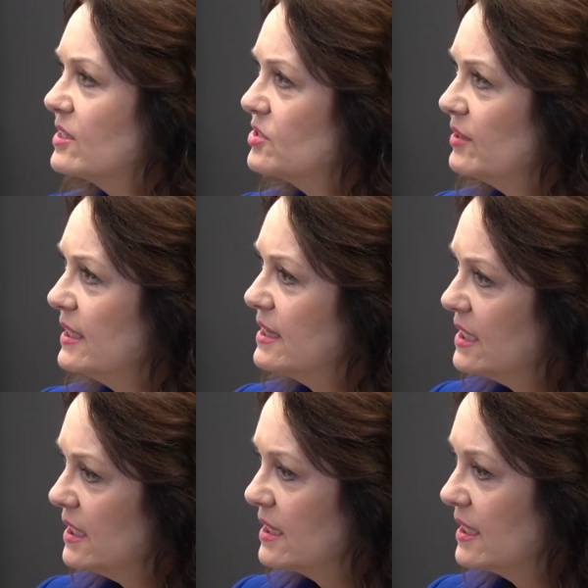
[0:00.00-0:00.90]
And so I
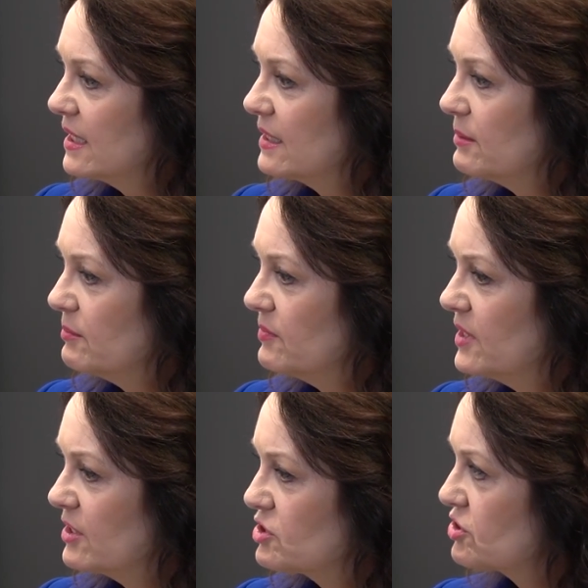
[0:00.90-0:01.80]
think that
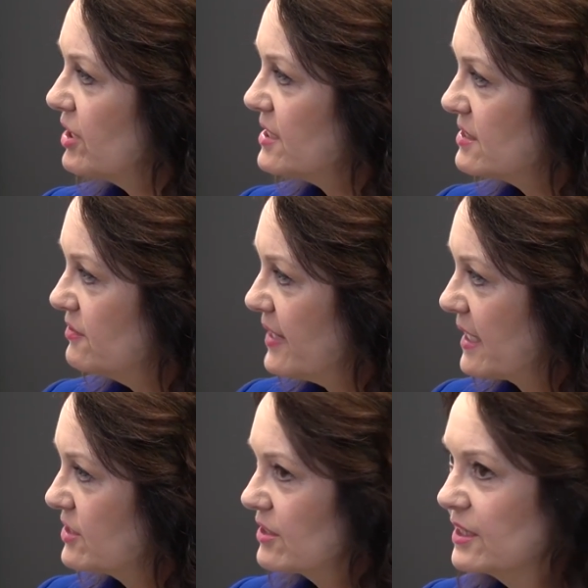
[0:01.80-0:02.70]
the trust
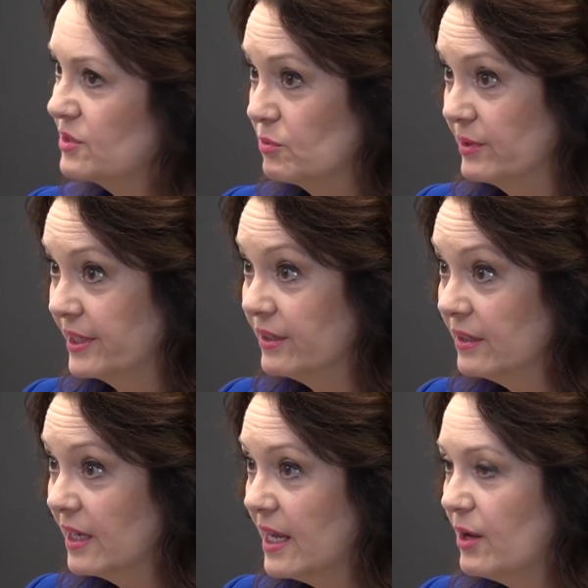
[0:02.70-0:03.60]
factor is
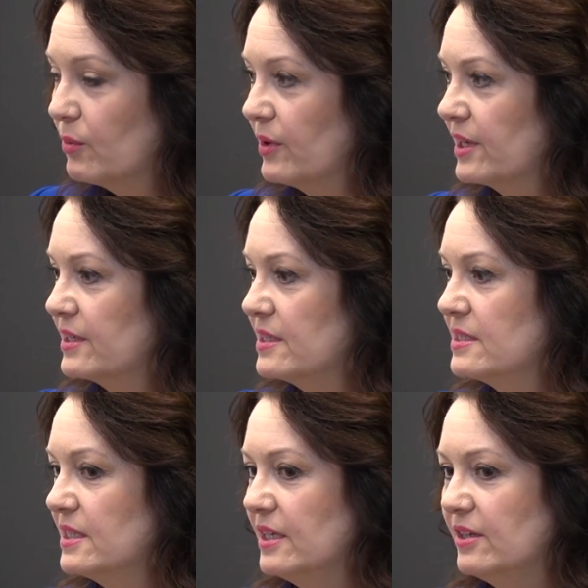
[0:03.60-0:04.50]
real,
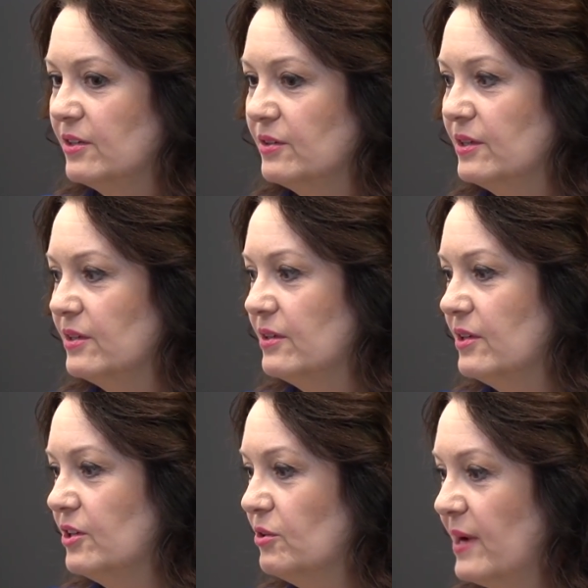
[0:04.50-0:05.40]
whereas,
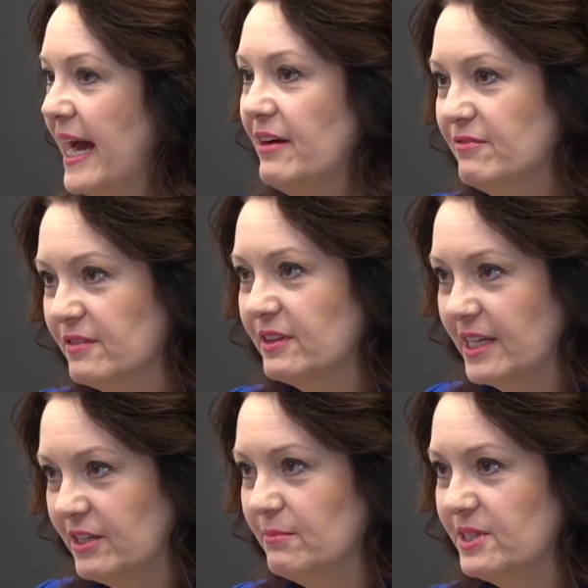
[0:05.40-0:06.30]
you have,
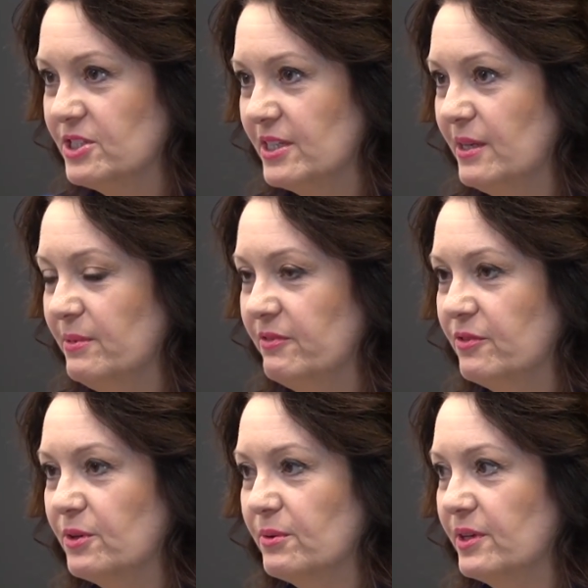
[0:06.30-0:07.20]
like you mentioned it
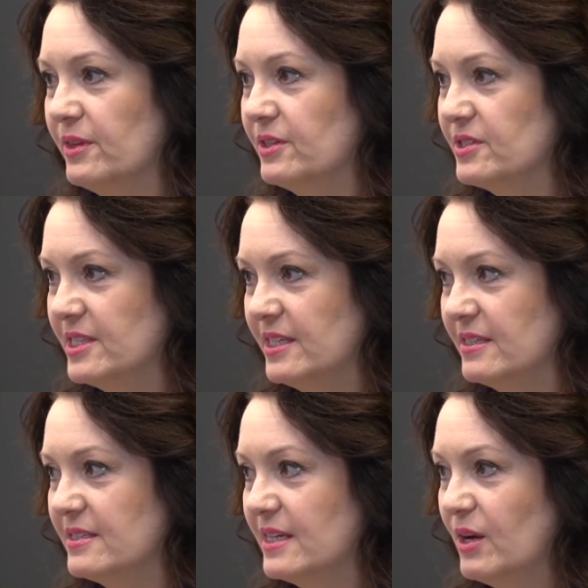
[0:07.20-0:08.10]
before, where there's
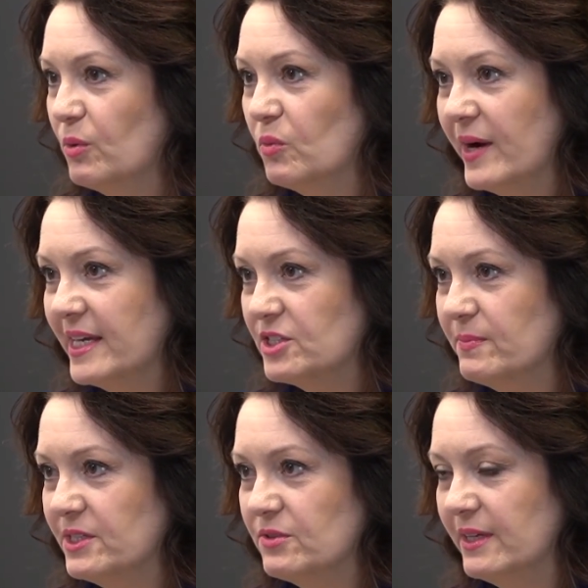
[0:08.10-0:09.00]
this wedge
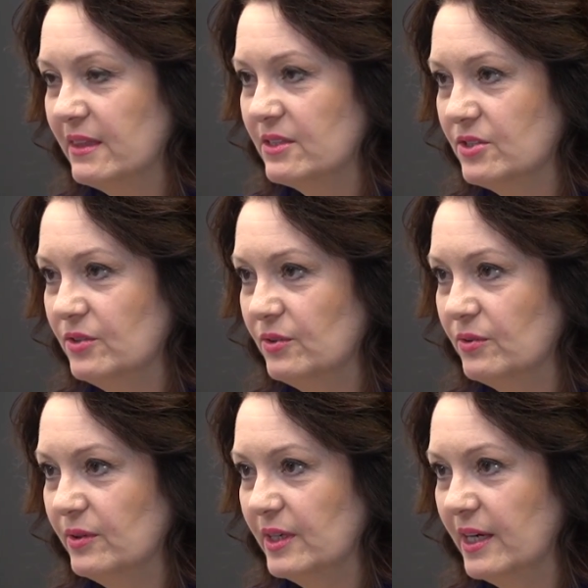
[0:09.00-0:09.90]
between the
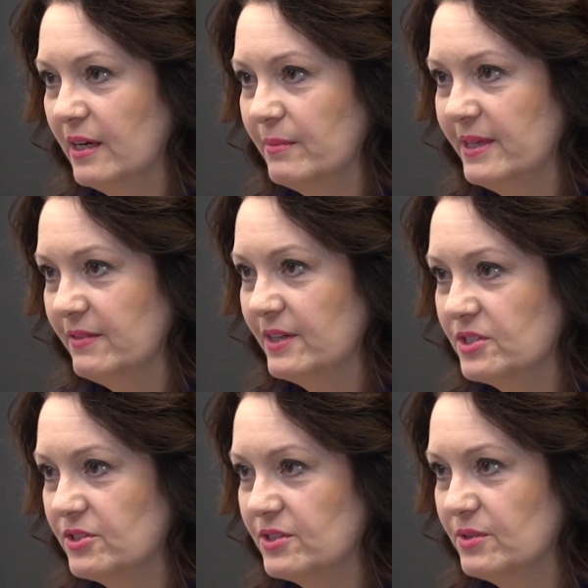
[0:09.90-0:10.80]
two,
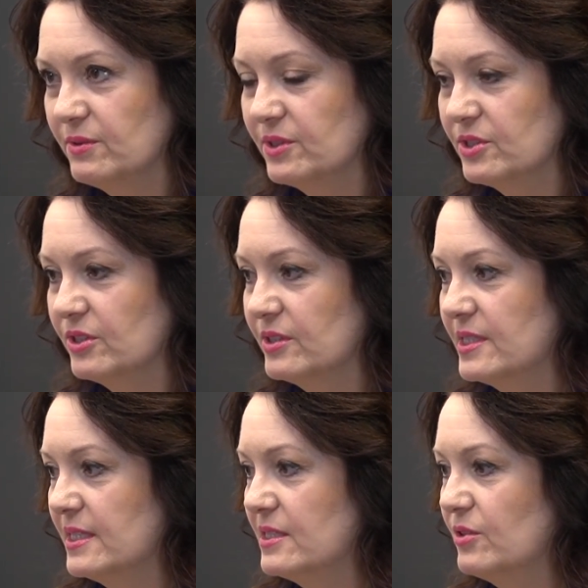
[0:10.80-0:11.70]
investors and
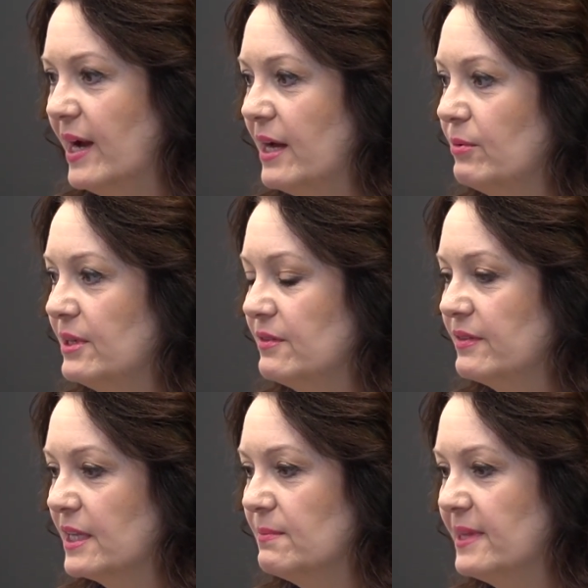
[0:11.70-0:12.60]
realtors. And so how do we
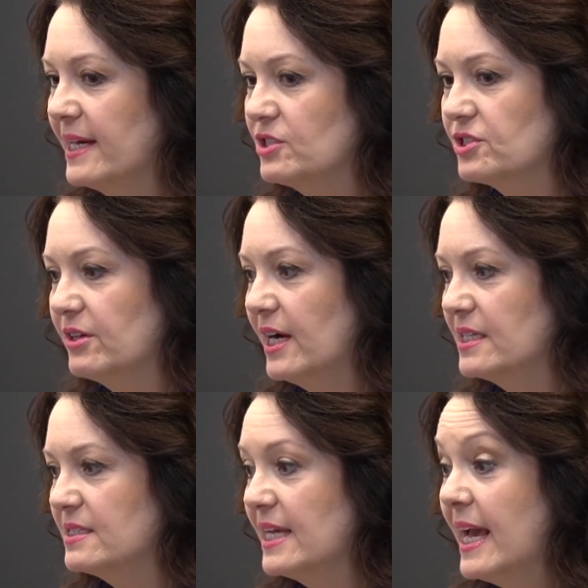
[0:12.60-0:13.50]
develop that
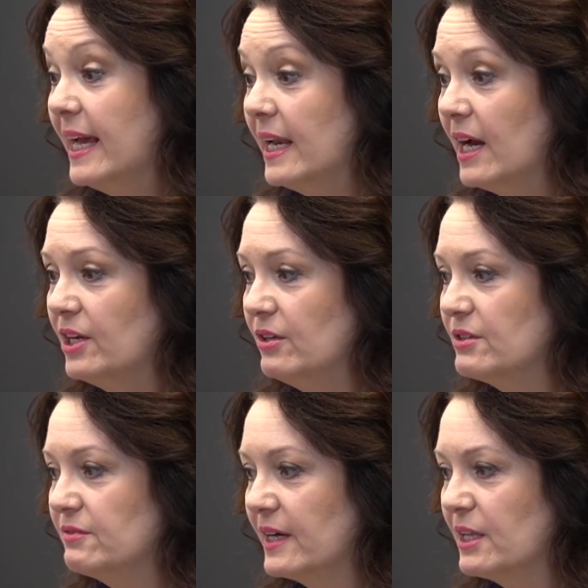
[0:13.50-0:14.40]
trust? And how do you
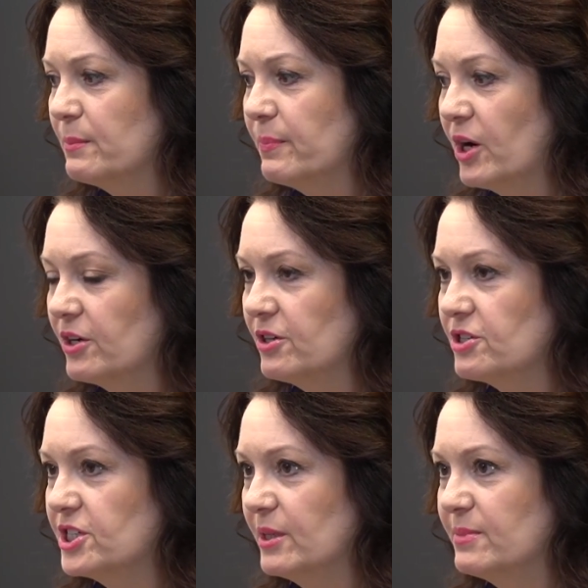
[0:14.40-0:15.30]
develop
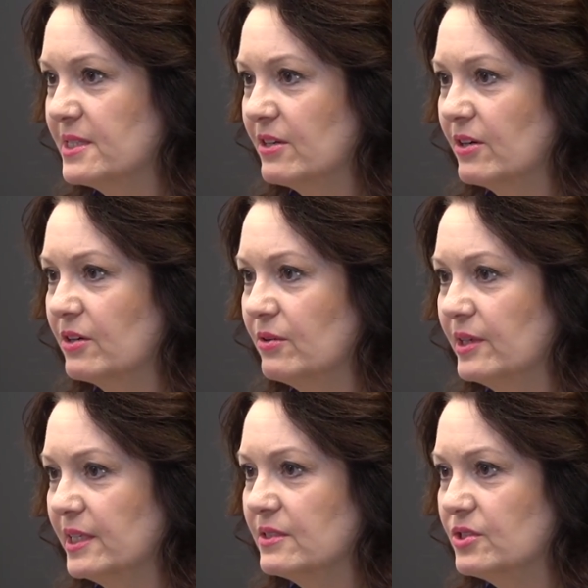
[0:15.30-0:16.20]
partnerships that are
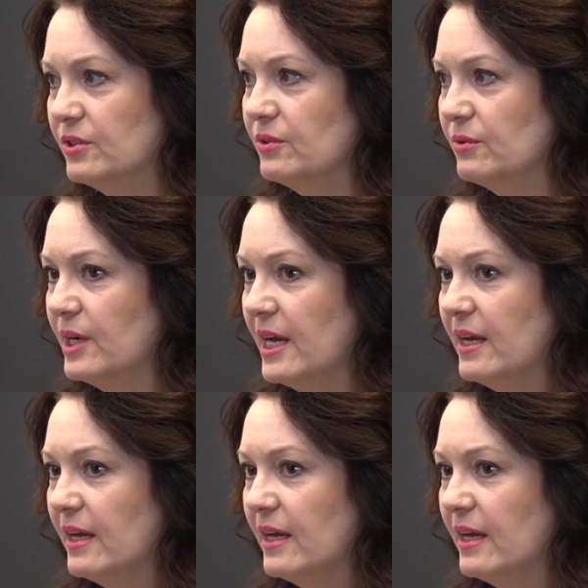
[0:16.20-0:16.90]
going to,